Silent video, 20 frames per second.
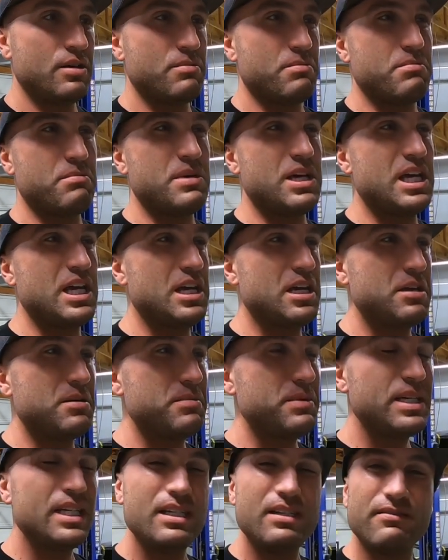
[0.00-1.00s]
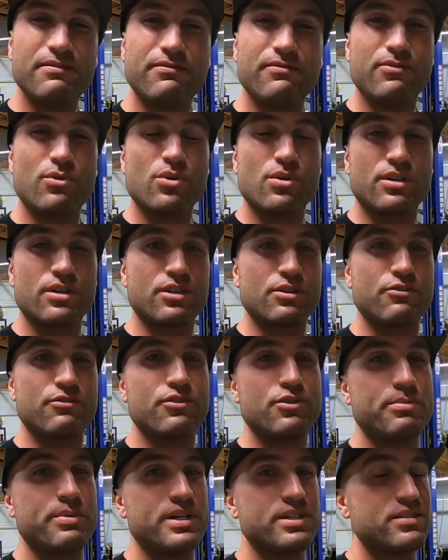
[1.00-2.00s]
maybe 400
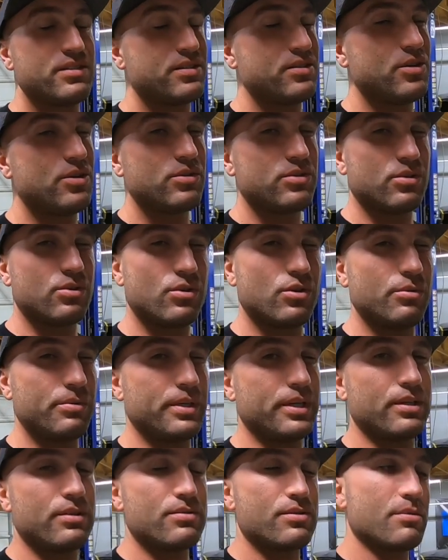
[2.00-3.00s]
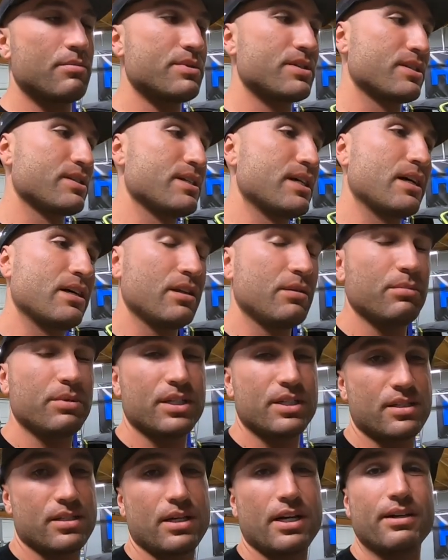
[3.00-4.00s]
foot pounds of torque. Don't quote me on those numbers exactly,
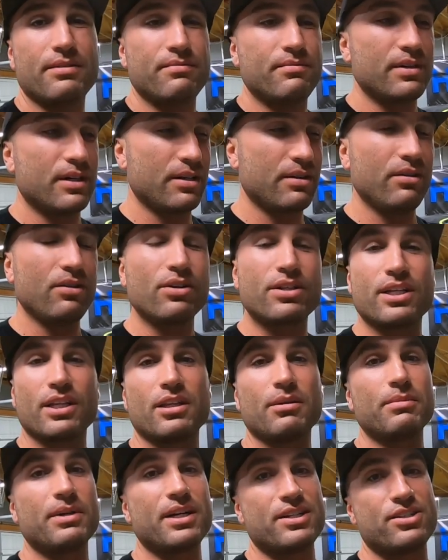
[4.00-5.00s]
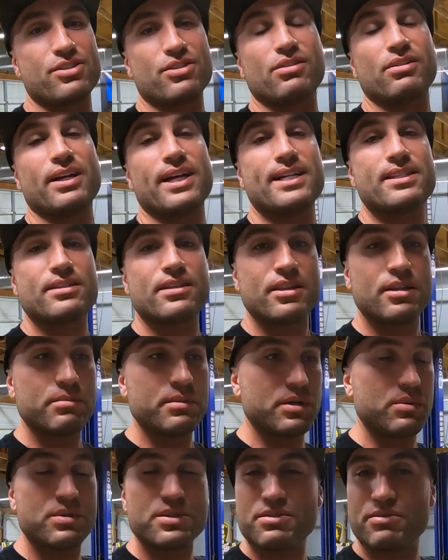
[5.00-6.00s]
but I, I looked at them and I just glanced at them
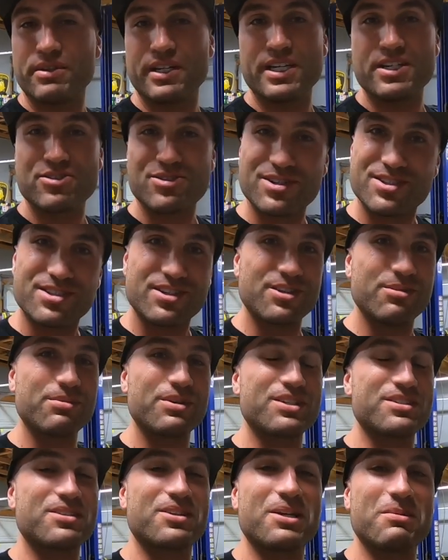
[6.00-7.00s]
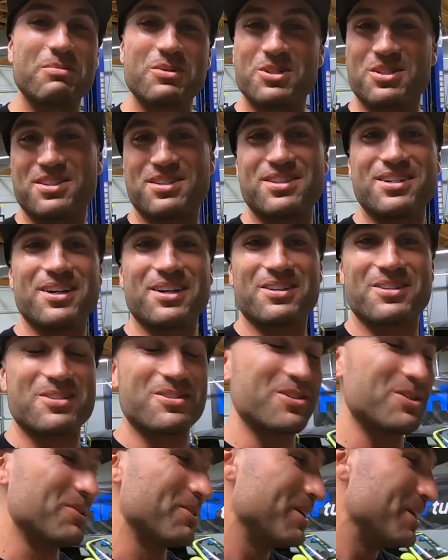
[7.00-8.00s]
and I wasn't really interested in them because the numbers sucked.
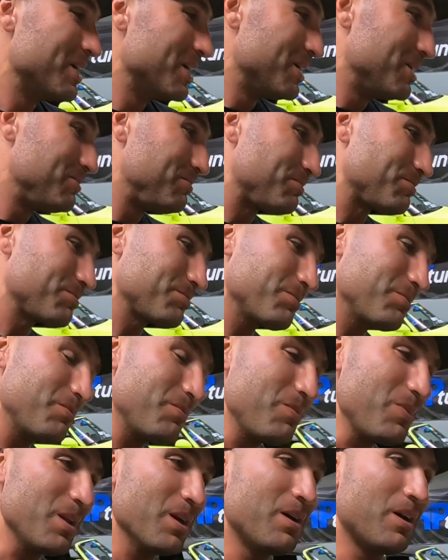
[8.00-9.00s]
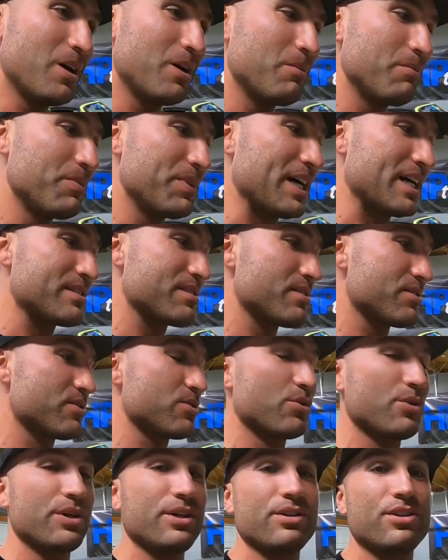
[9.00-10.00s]
So um, that's the
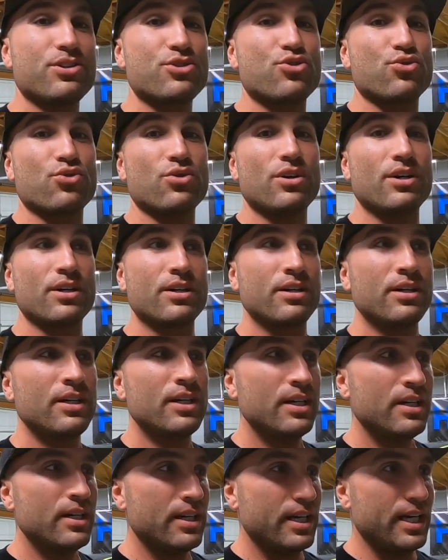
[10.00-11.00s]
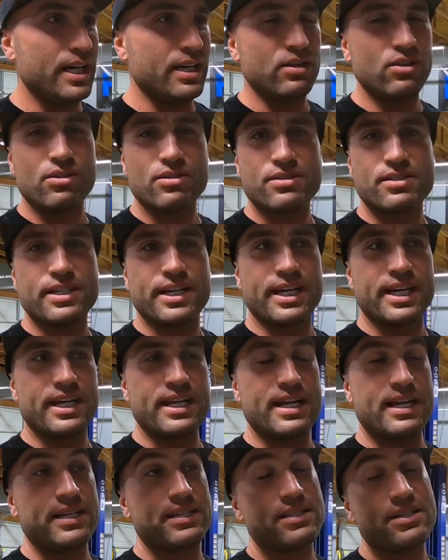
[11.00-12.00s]
story on the truck. It looks like
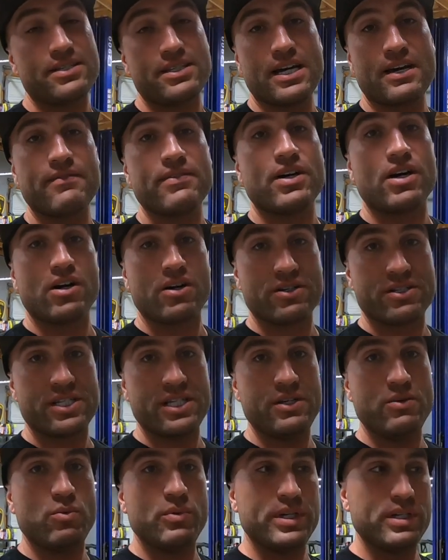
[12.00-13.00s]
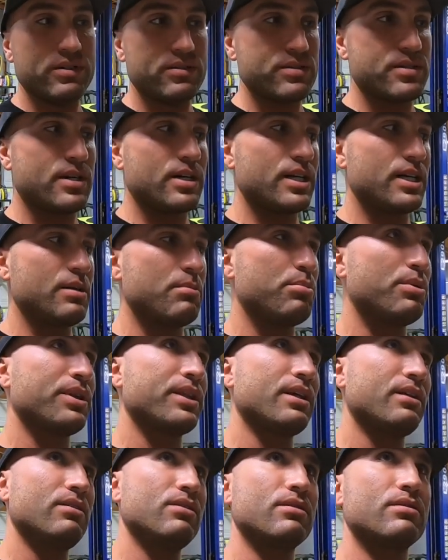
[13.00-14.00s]
it, it does have the RT wheels on it,
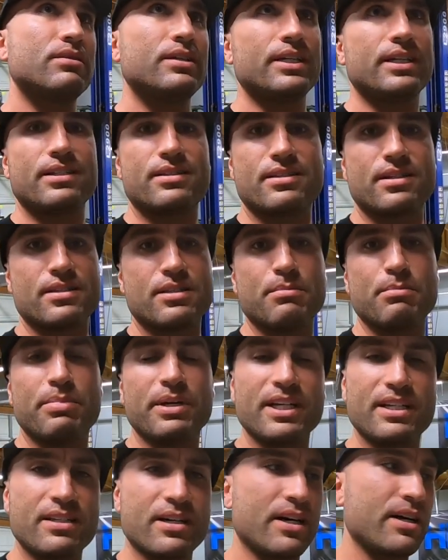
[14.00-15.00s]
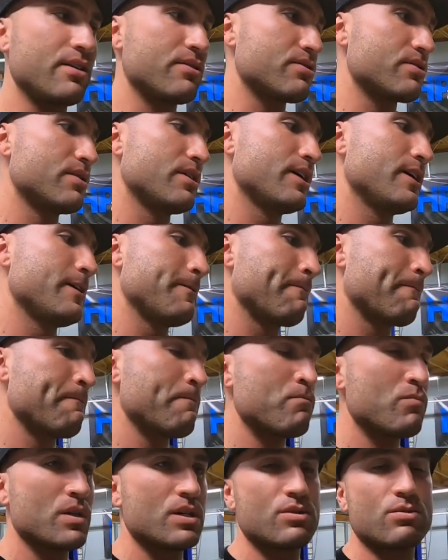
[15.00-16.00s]
but they look like it's got some big tires on it.
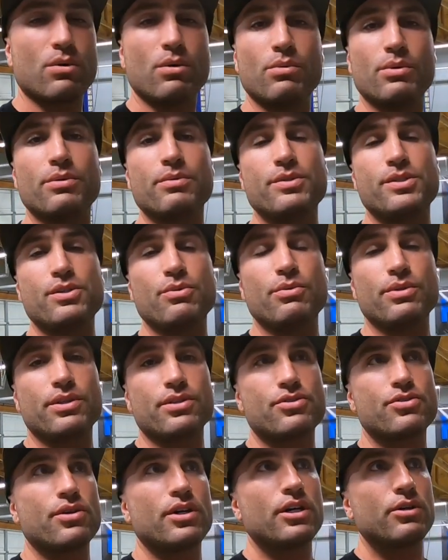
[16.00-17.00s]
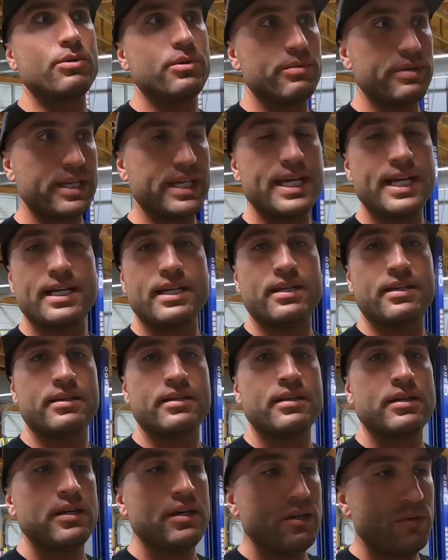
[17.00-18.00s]
So what we would do with the truck, we would get
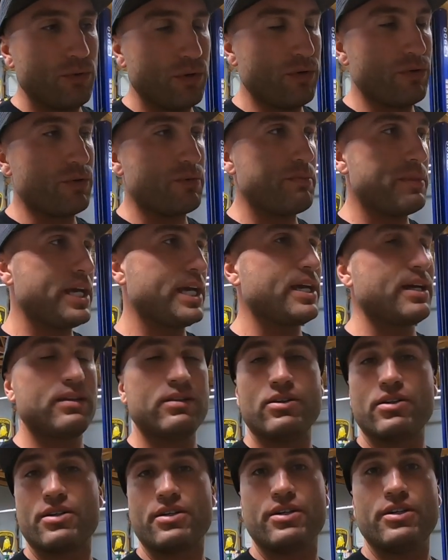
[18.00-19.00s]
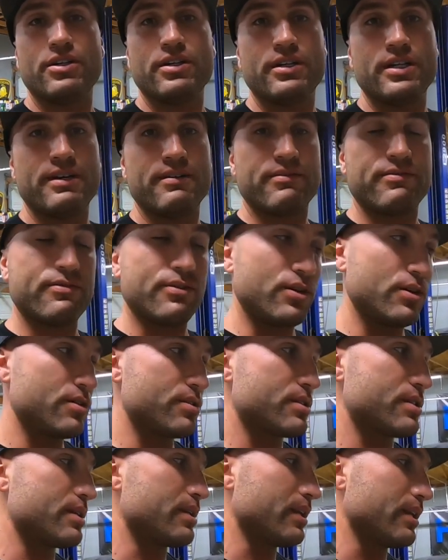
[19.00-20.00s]
it, we would make it look good at
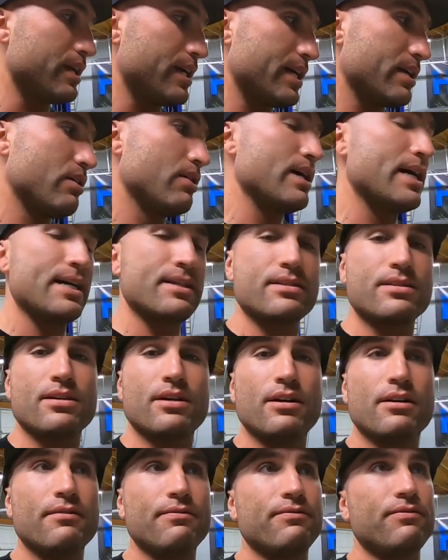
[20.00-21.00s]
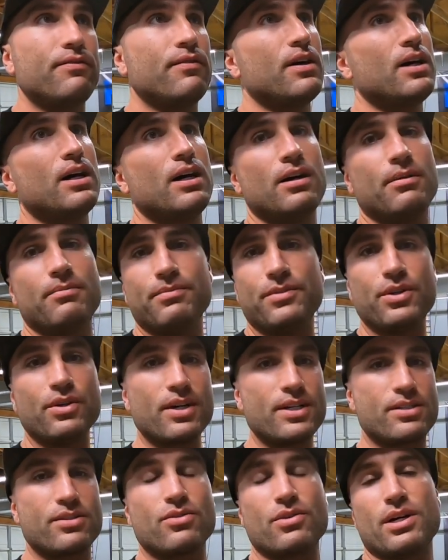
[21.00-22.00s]
first, get all that stuff. Um, you
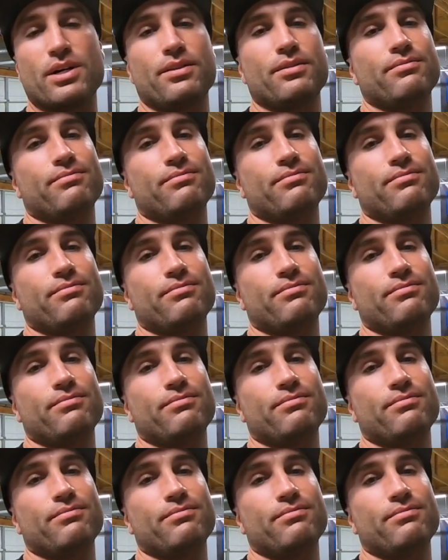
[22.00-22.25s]
guys know how,